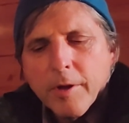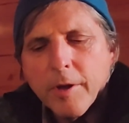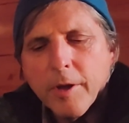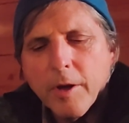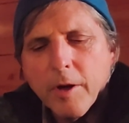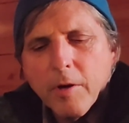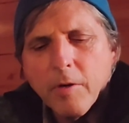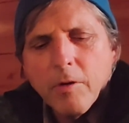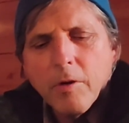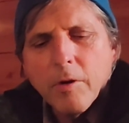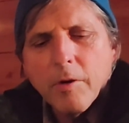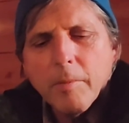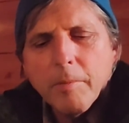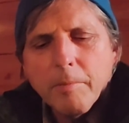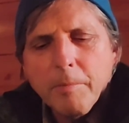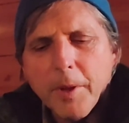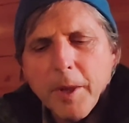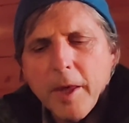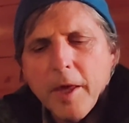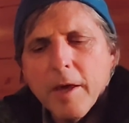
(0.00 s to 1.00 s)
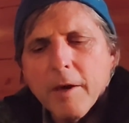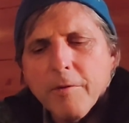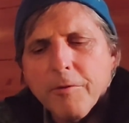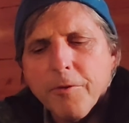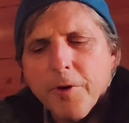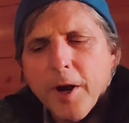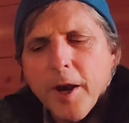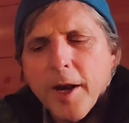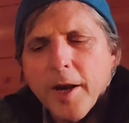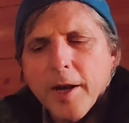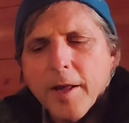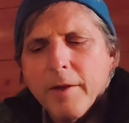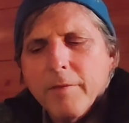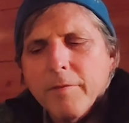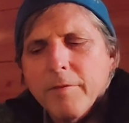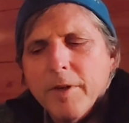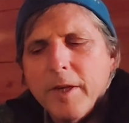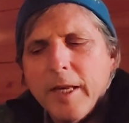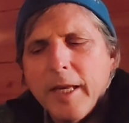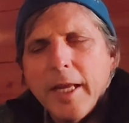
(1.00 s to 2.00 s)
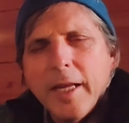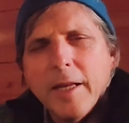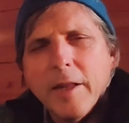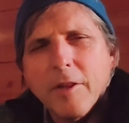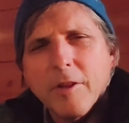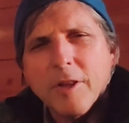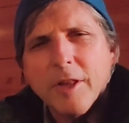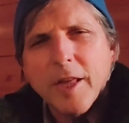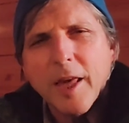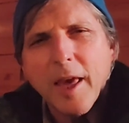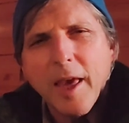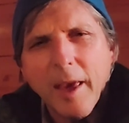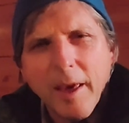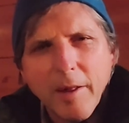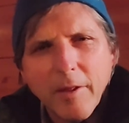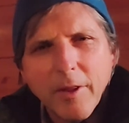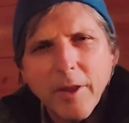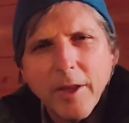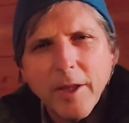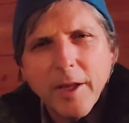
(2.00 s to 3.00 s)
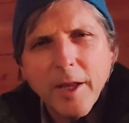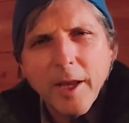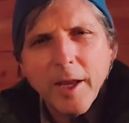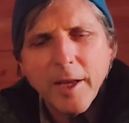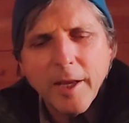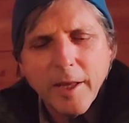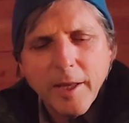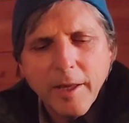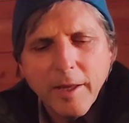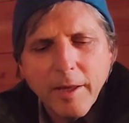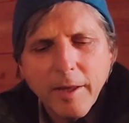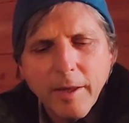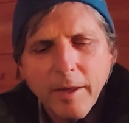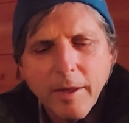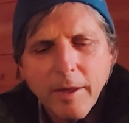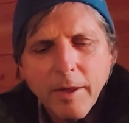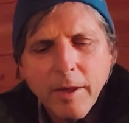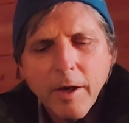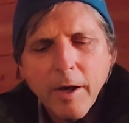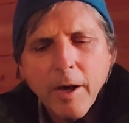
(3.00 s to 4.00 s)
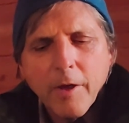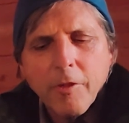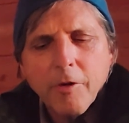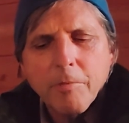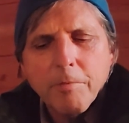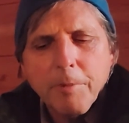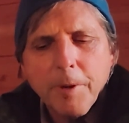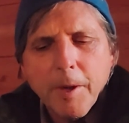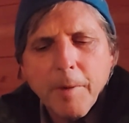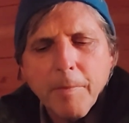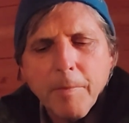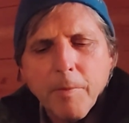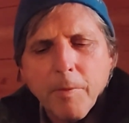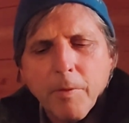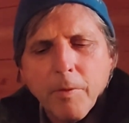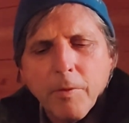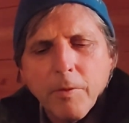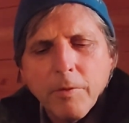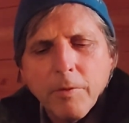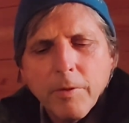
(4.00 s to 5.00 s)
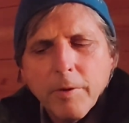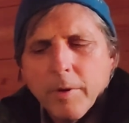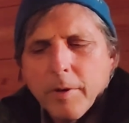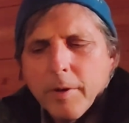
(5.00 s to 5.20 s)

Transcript: you know, being afraid of needlessly alienating other people